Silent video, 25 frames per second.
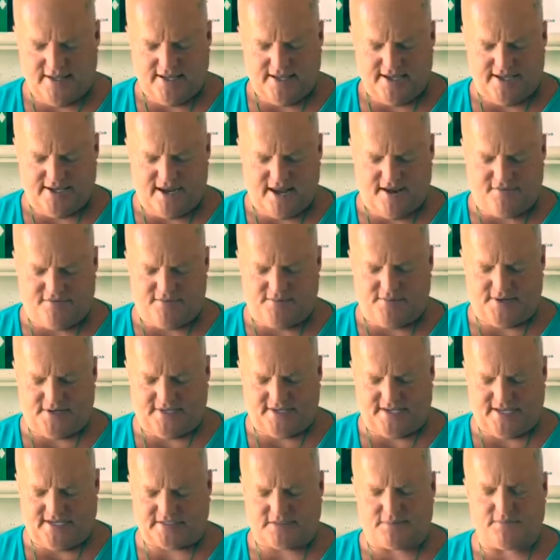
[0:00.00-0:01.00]
And
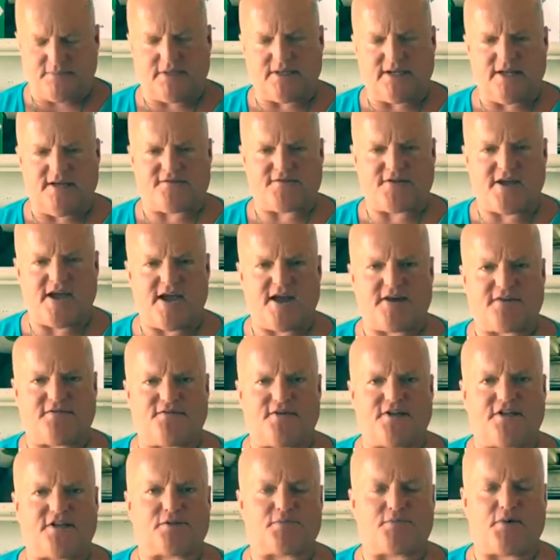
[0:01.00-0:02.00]
everybody has to be left out of
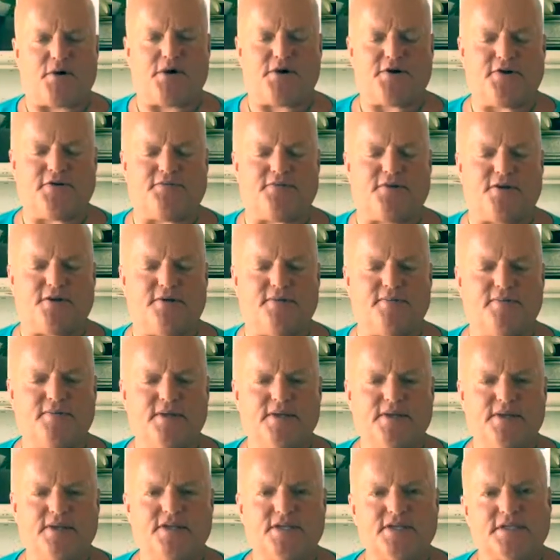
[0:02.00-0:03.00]
it. It's part of it.
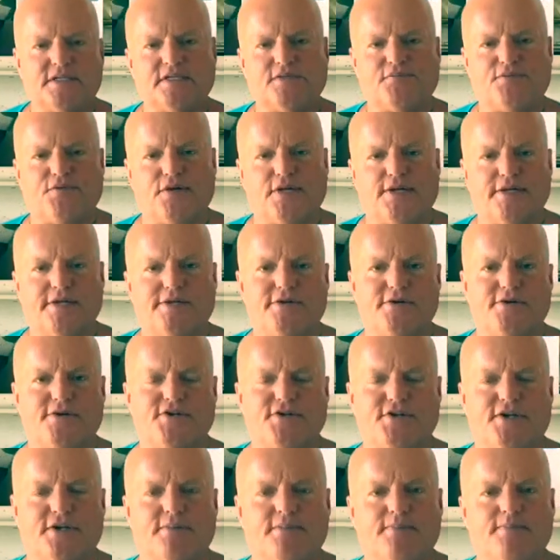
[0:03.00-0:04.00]
This is for
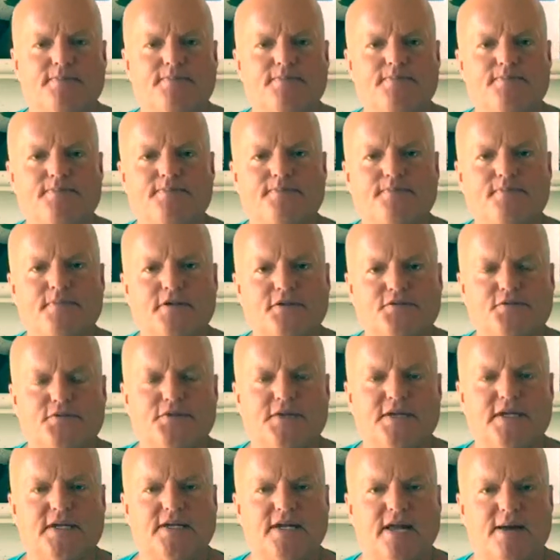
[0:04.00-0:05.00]
leadership. This is for
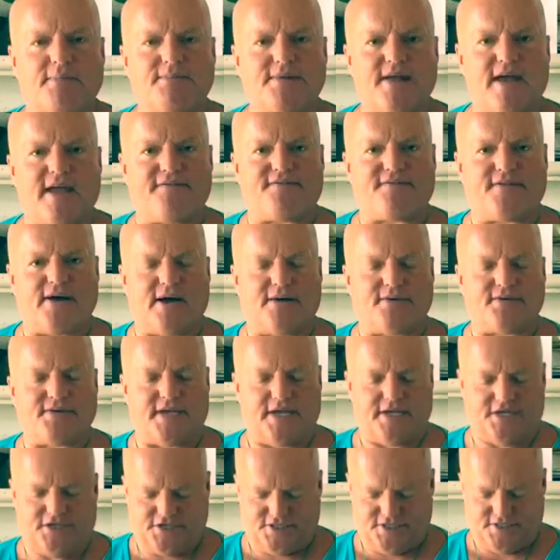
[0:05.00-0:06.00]
the Alumni
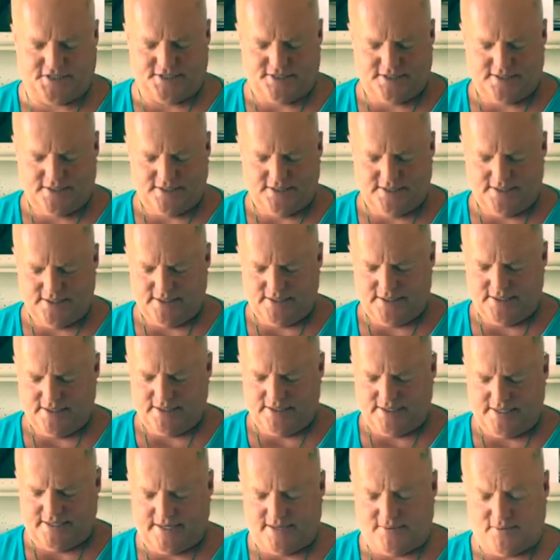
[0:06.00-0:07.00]
Foundation.
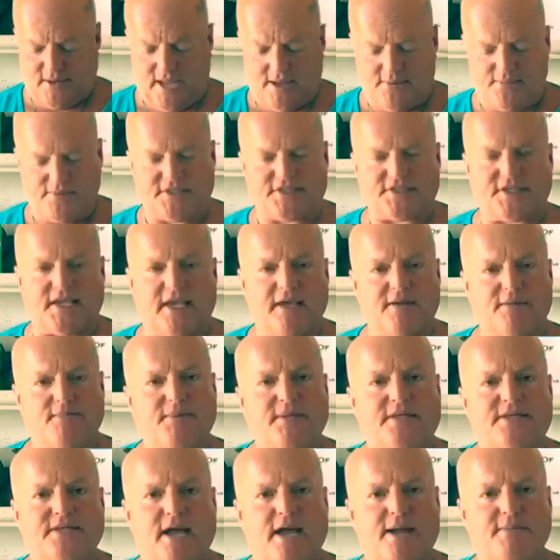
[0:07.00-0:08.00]
And now I would say it'd
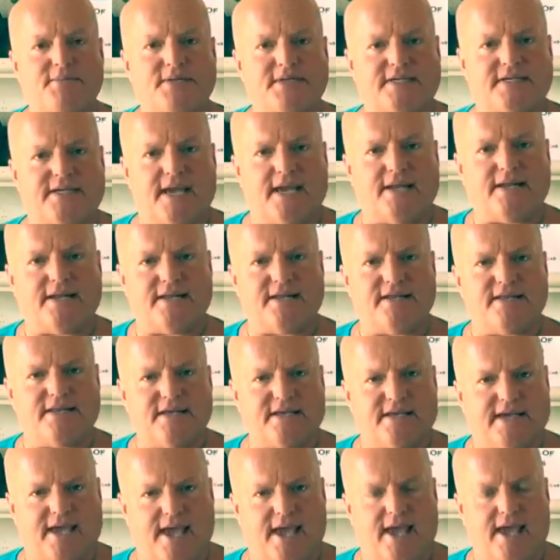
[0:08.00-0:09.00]
be time to get in
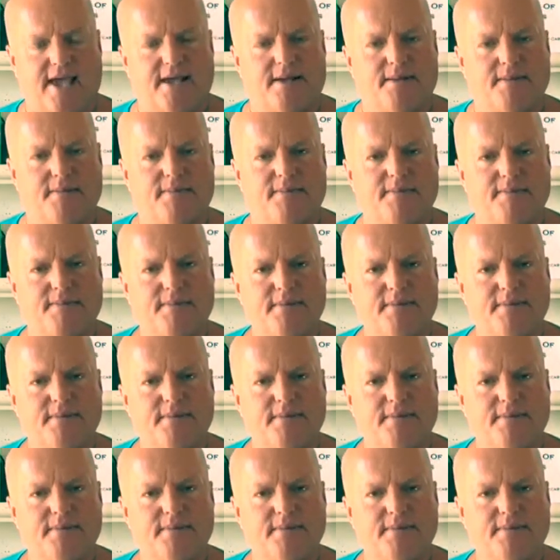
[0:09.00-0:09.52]
the game.